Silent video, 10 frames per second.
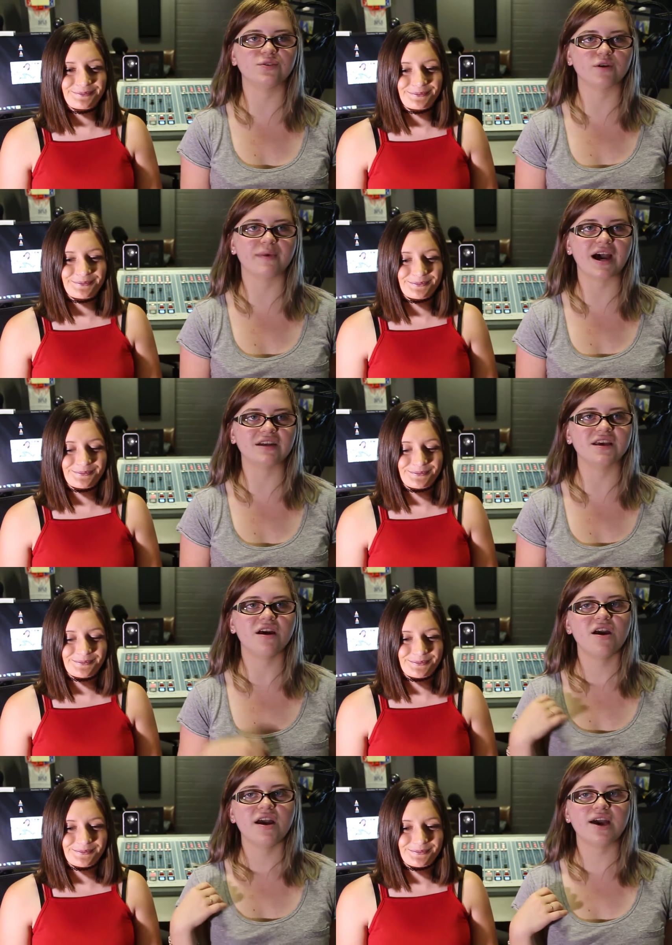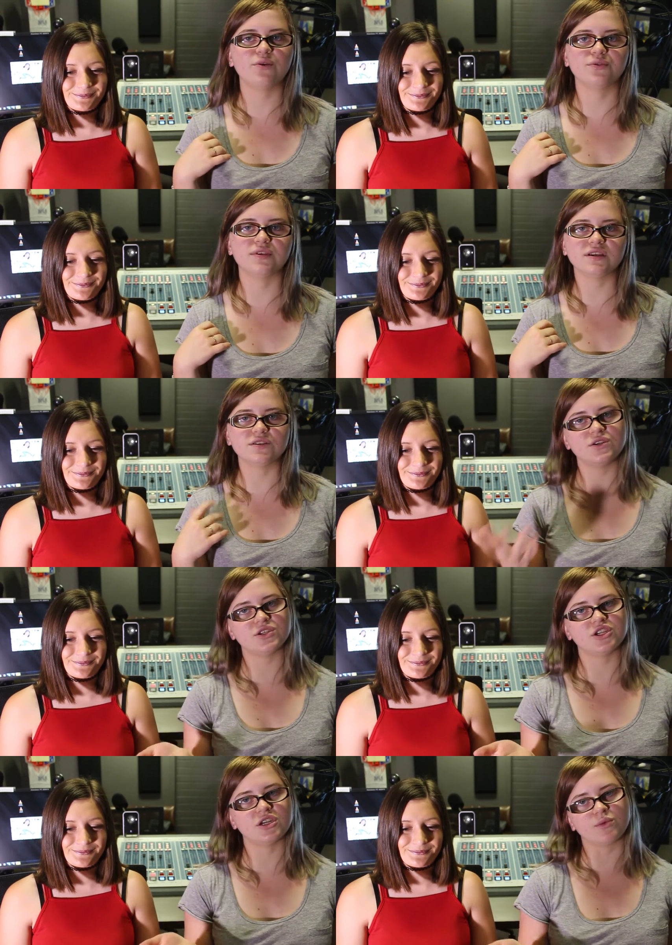Speaker 1: talk about all things
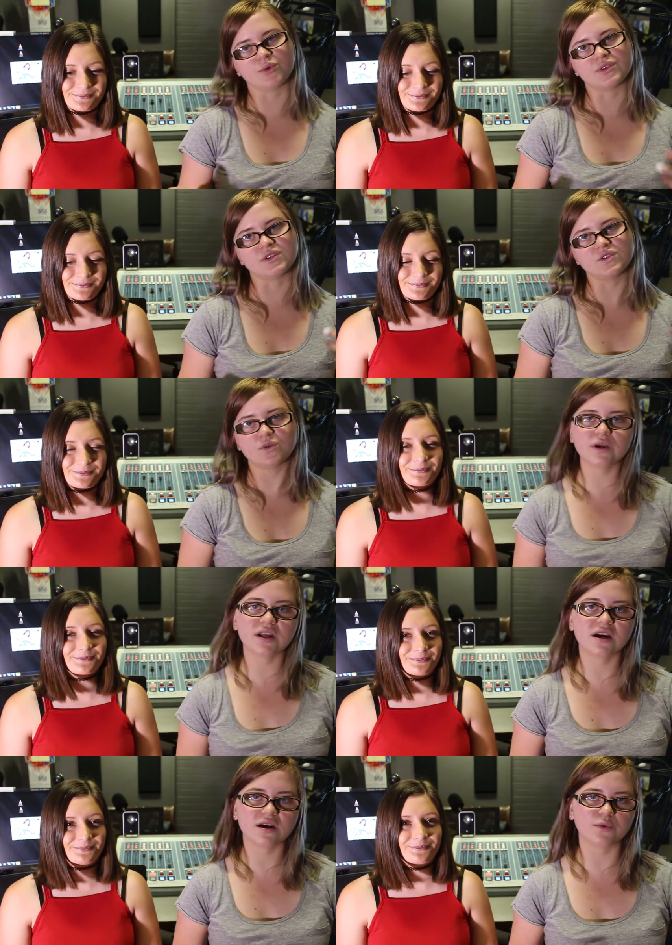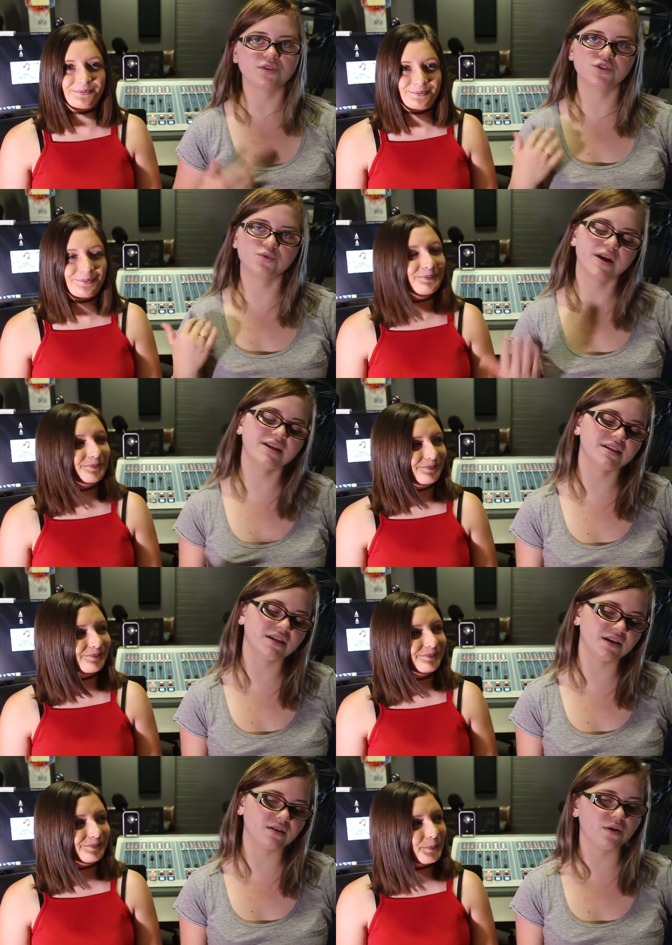YouTube, all things Twitter, what's
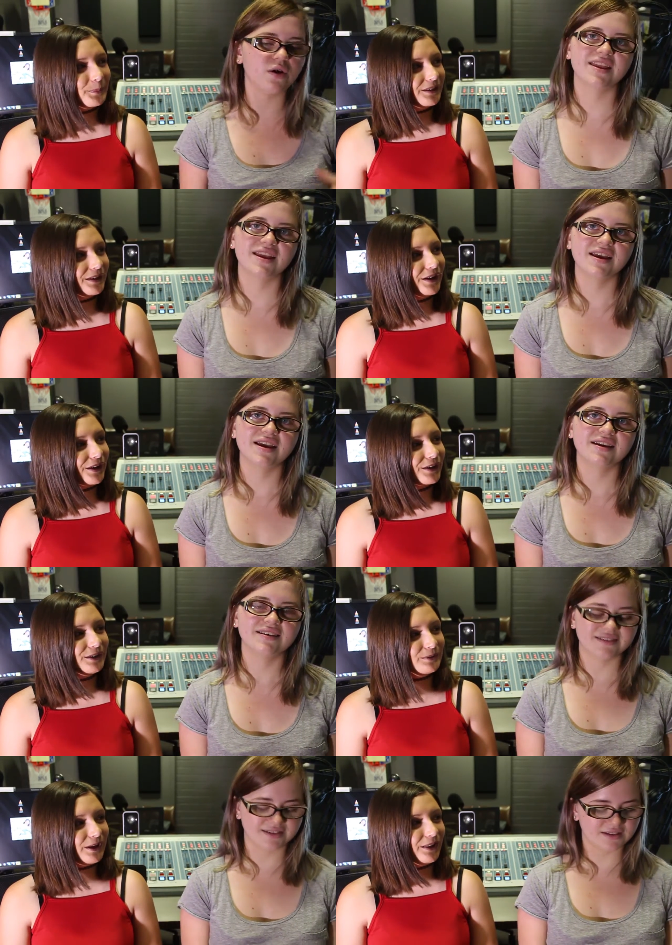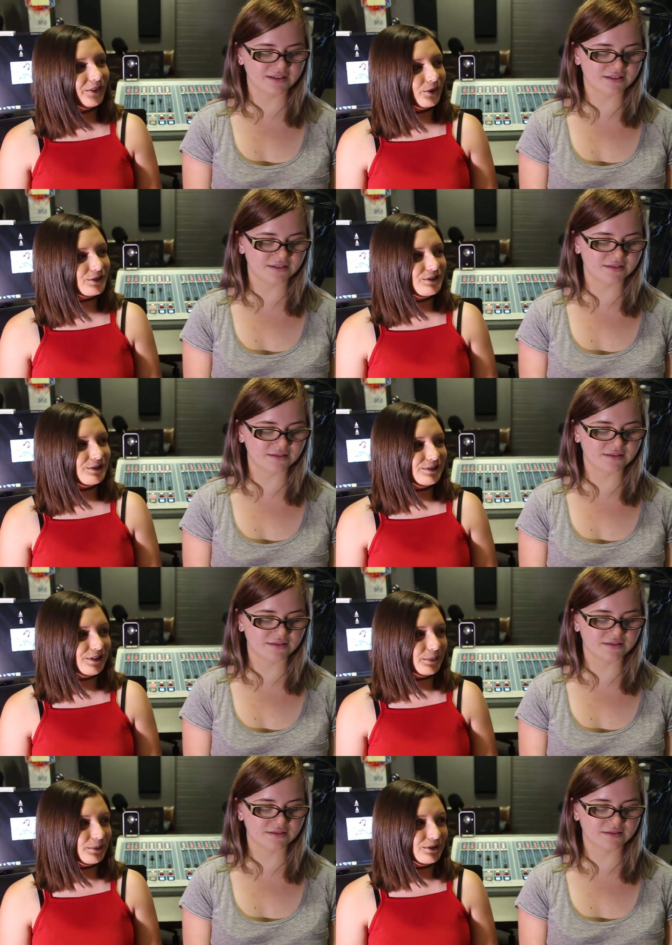trending. Yeah and those
Speaker 2: two
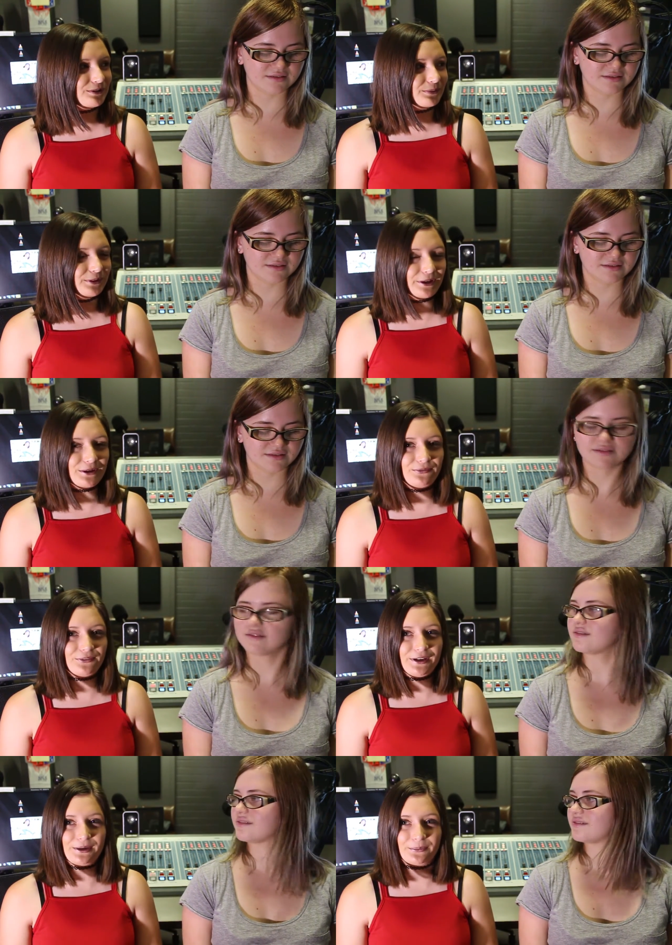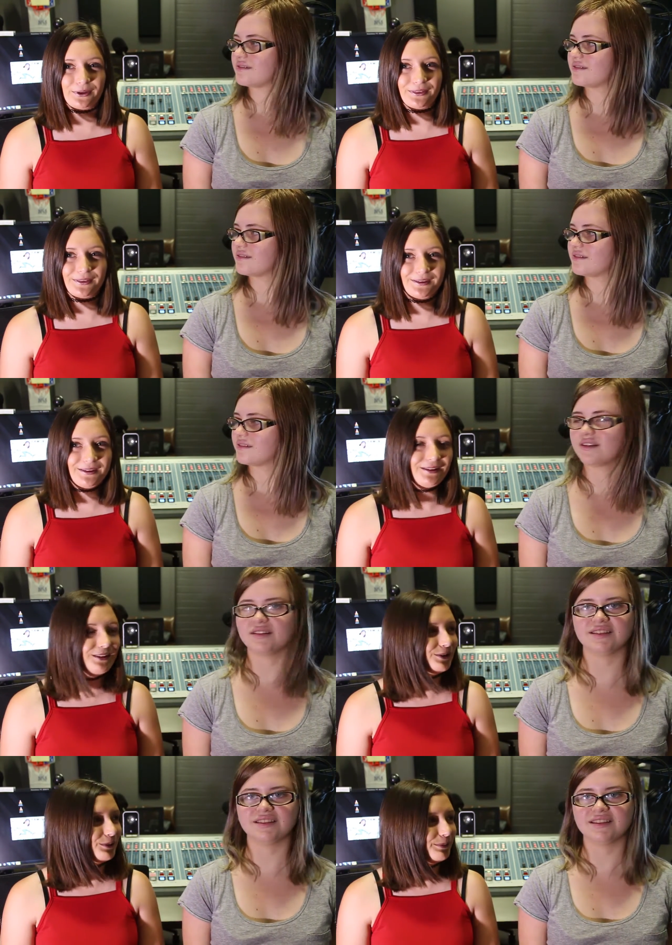segments really fit in with
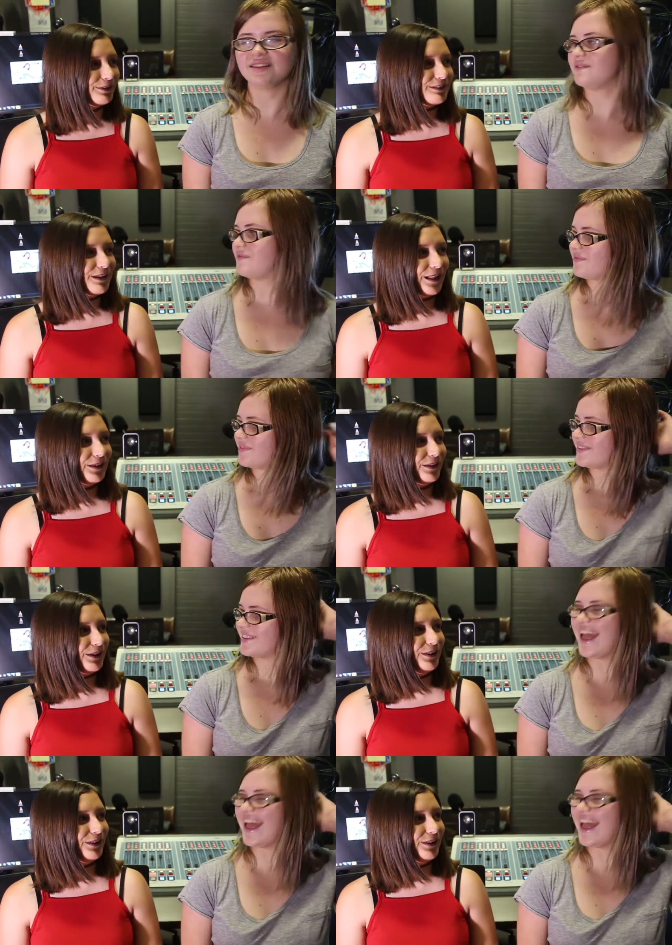your personality.